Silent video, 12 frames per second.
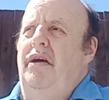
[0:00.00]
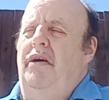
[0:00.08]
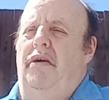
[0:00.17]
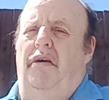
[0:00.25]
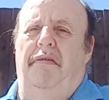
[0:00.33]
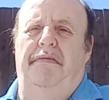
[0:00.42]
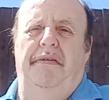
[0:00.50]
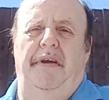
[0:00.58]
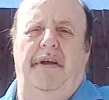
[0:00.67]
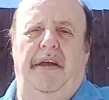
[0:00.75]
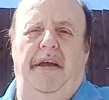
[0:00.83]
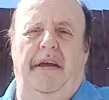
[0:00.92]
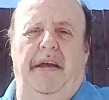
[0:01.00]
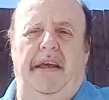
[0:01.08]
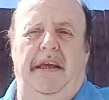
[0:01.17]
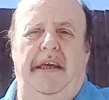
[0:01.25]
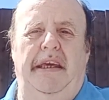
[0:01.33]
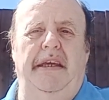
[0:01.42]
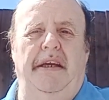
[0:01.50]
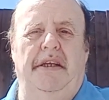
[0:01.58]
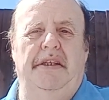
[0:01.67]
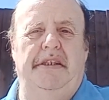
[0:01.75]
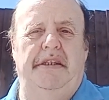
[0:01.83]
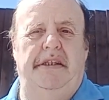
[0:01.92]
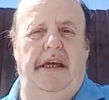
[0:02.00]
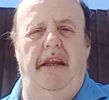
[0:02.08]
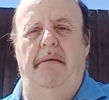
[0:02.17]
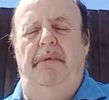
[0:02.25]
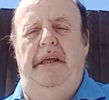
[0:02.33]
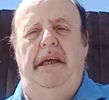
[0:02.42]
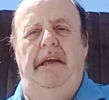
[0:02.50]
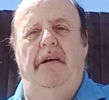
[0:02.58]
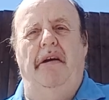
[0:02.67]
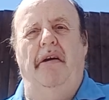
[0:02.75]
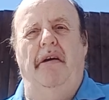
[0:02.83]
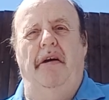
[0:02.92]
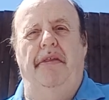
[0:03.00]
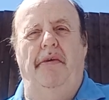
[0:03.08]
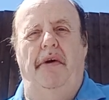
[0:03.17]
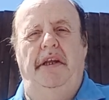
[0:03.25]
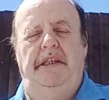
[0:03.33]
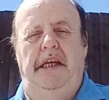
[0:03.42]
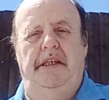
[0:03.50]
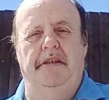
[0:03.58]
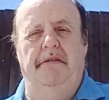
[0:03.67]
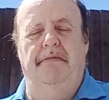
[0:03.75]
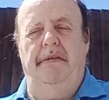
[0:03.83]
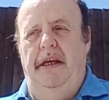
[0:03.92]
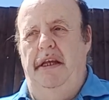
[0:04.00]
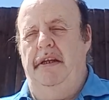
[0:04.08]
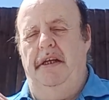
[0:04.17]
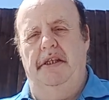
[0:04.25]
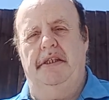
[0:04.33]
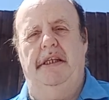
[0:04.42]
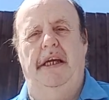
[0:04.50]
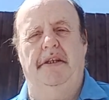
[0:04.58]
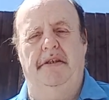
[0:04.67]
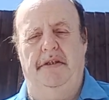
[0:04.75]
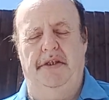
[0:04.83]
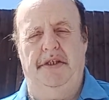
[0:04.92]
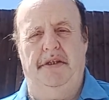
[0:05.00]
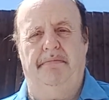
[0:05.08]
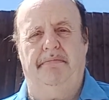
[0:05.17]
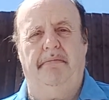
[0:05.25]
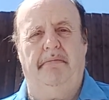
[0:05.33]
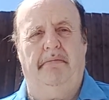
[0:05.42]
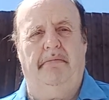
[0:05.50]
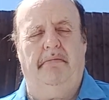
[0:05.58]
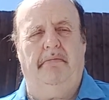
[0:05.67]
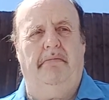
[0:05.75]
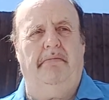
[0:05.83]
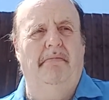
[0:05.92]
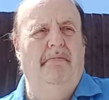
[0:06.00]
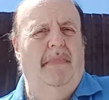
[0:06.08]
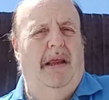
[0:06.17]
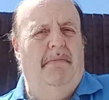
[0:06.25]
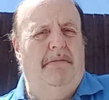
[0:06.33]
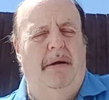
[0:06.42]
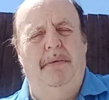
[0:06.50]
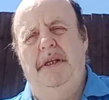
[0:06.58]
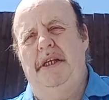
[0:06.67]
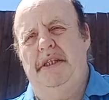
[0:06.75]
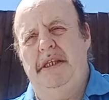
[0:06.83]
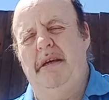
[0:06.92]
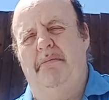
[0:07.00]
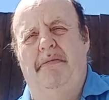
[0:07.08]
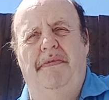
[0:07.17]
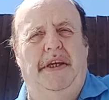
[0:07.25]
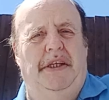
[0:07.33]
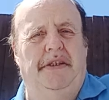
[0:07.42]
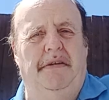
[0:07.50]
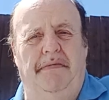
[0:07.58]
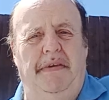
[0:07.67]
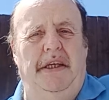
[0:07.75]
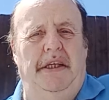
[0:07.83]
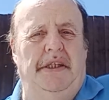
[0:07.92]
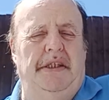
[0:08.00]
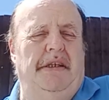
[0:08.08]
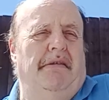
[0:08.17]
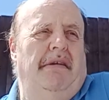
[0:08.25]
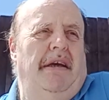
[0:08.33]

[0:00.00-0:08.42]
of he is terribly authoritative in his letters, but when you see him face to face,